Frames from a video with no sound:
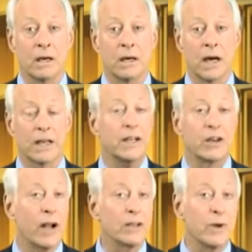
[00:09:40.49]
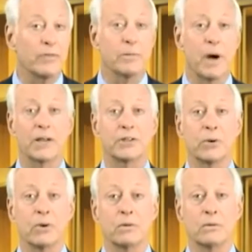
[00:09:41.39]
I didn't graduate from high
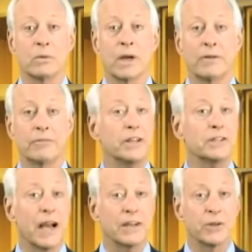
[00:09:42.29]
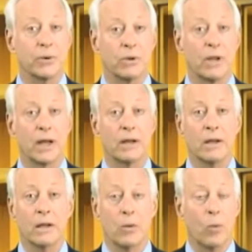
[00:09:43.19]
school. When I finished high school, I
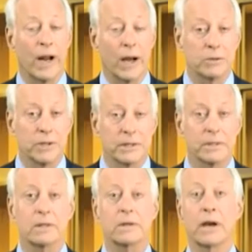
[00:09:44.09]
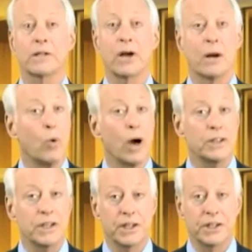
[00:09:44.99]
went out and got a job
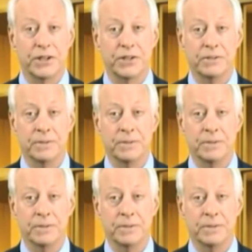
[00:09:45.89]
washing dishes.